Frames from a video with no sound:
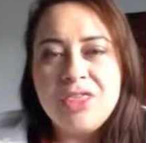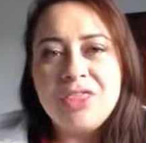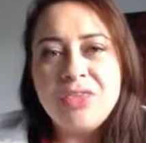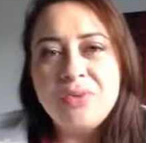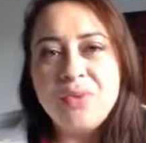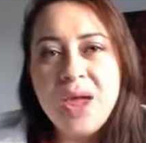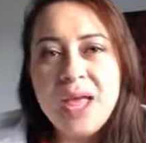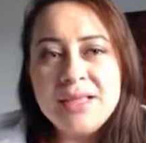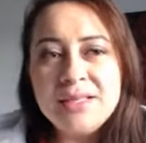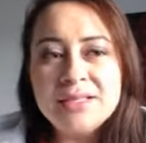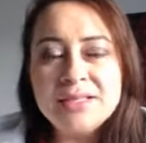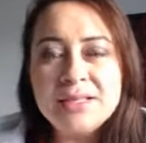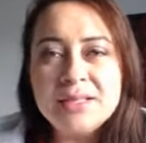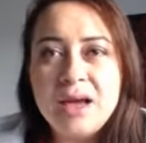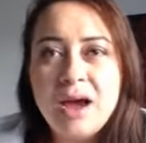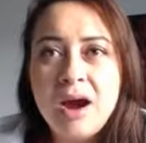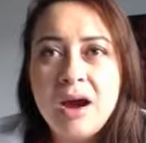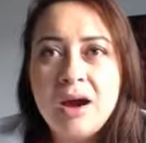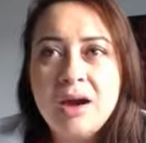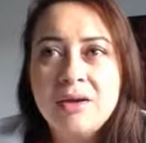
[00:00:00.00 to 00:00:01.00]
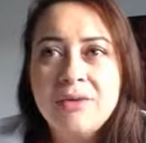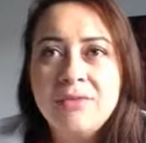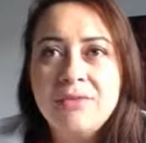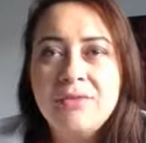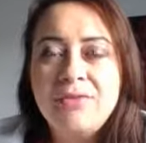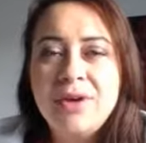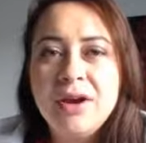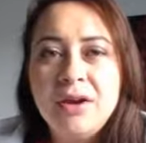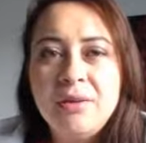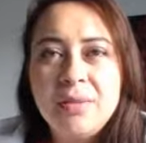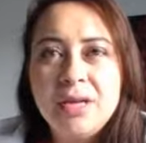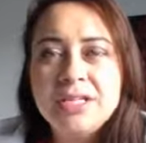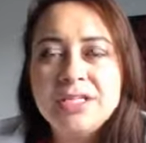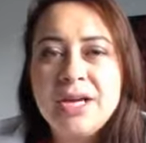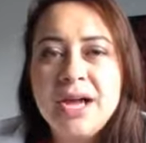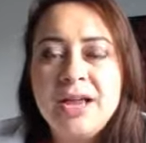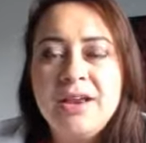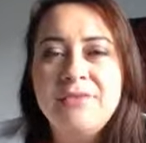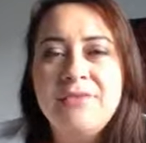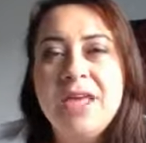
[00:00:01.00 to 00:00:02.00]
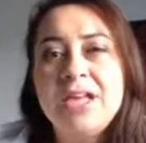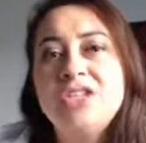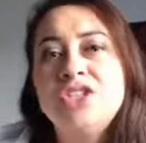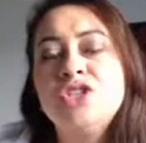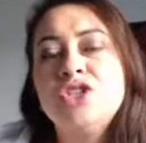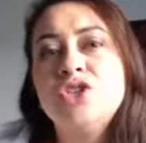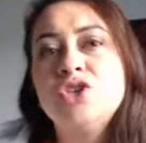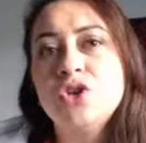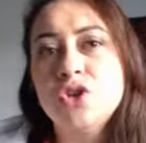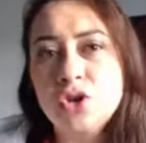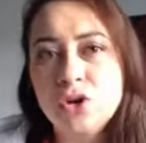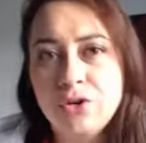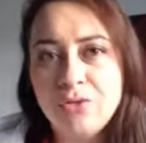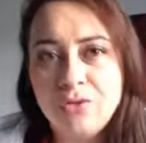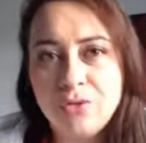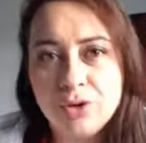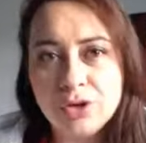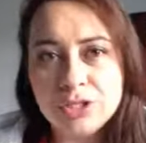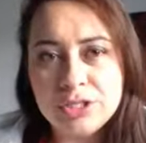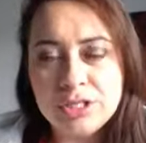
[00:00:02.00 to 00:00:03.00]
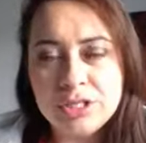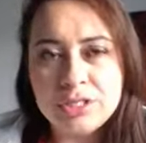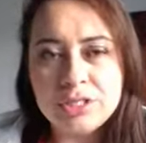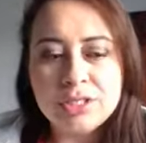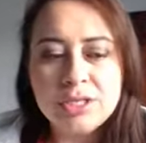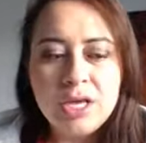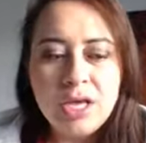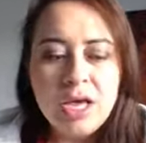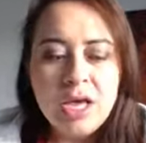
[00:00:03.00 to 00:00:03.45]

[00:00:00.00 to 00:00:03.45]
Threats are very much kind of external forces.